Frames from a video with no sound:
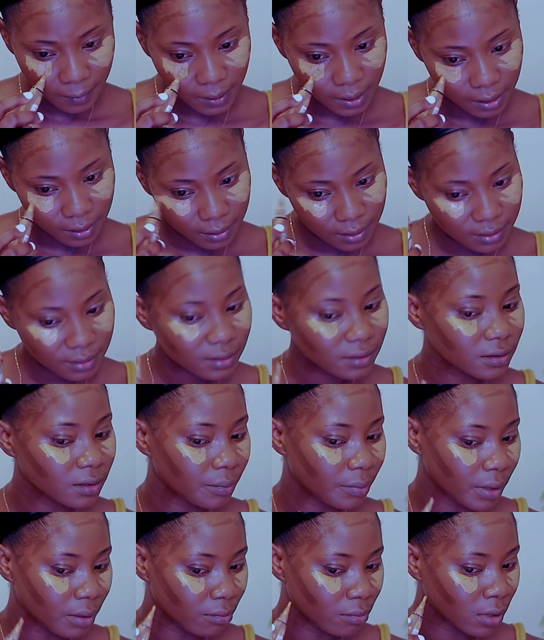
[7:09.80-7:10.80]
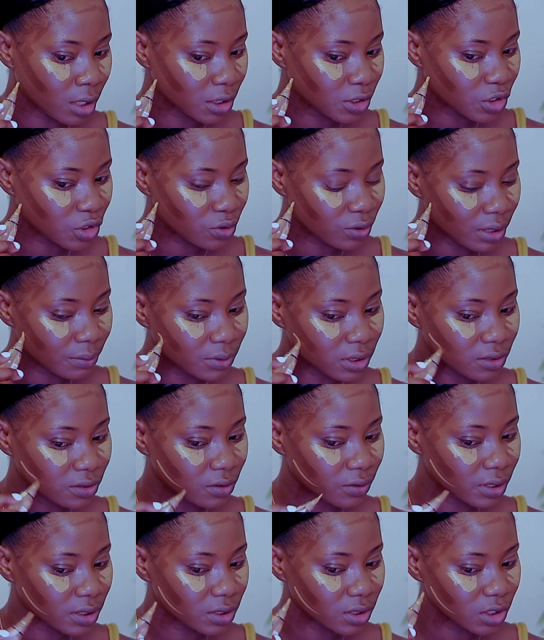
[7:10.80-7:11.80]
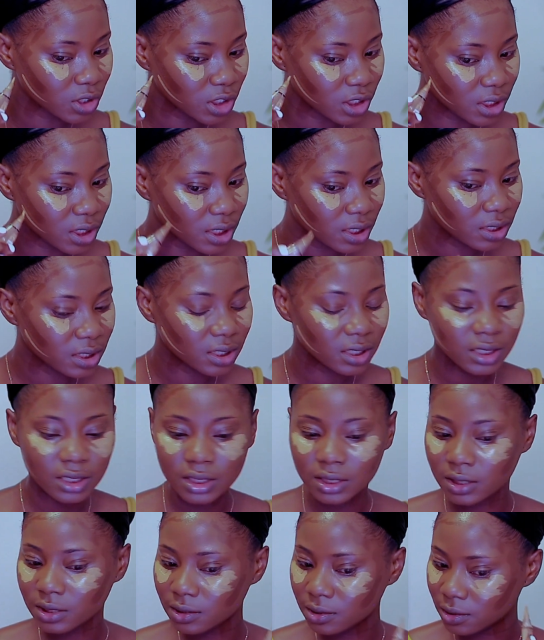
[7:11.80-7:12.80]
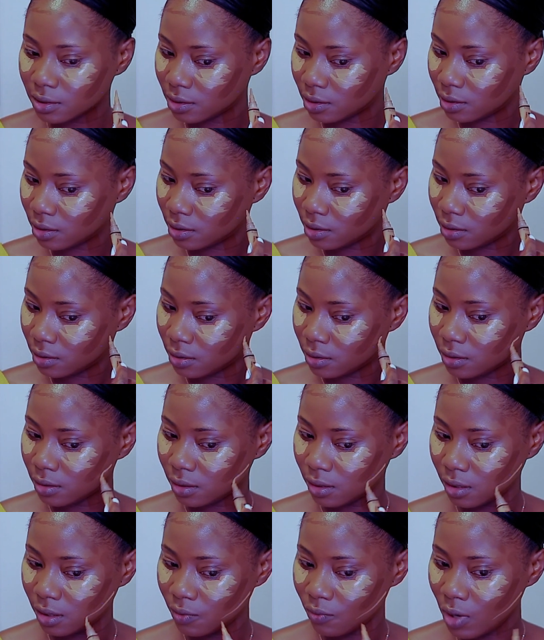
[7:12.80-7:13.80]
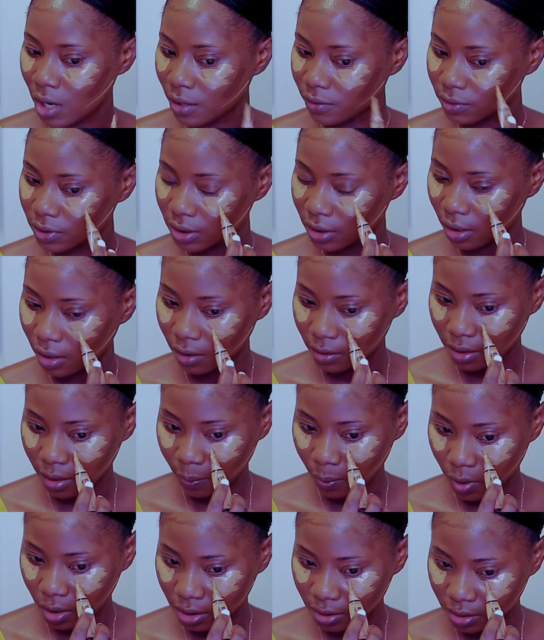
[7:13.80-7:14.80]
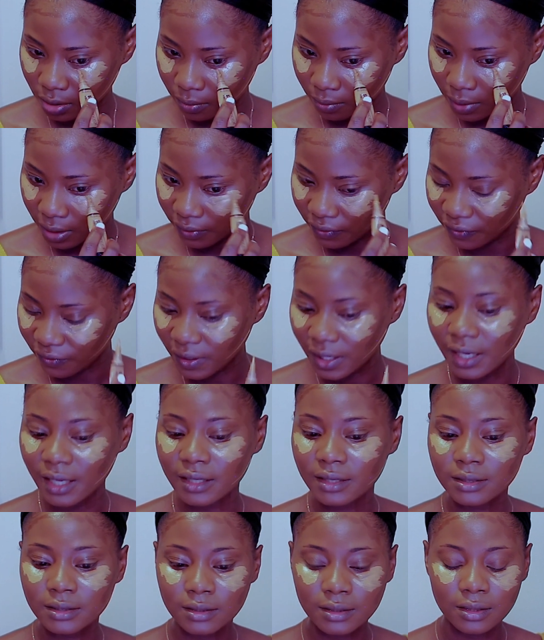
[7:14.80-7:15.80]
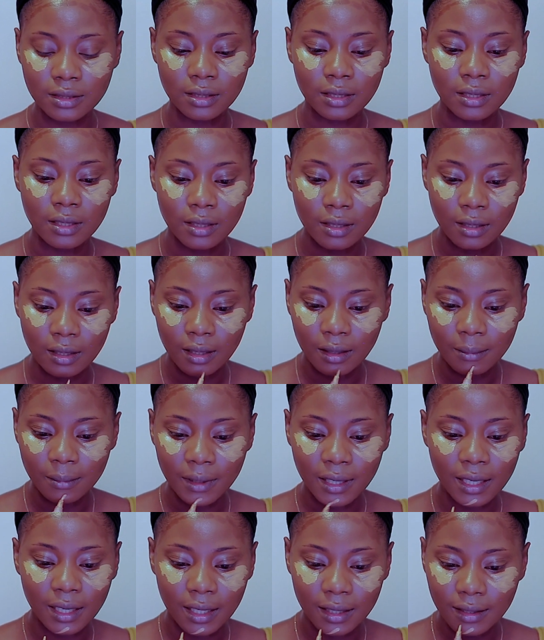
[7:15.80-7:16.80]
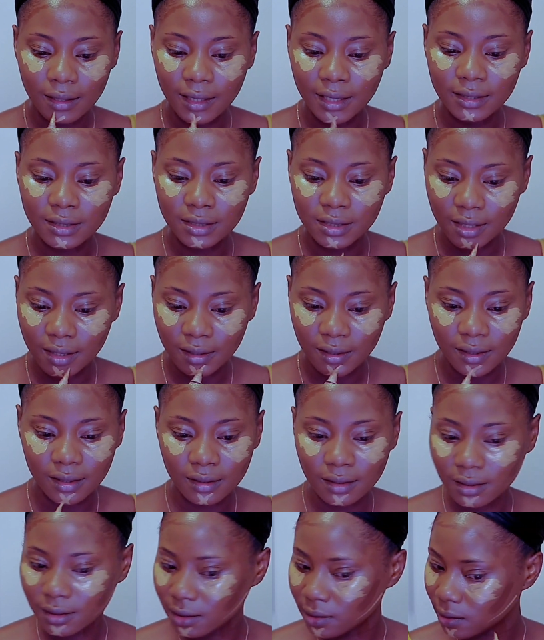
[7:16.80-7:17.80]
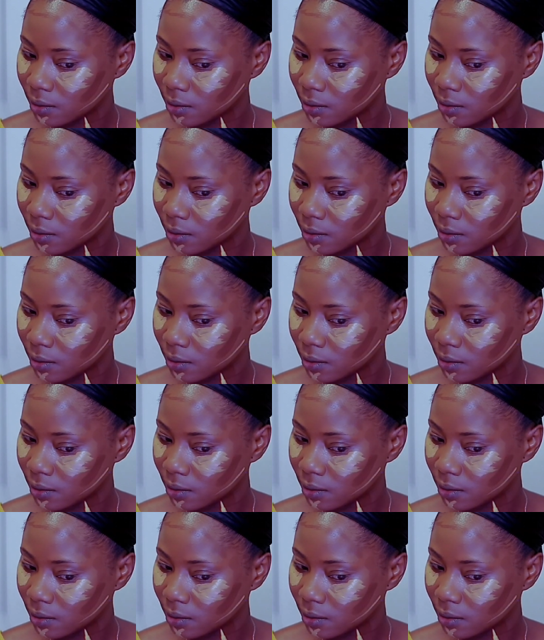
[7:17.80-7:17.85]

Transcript: And this is a bit much, so I'm just going to share this around the other parts of my face. I'm highlighting.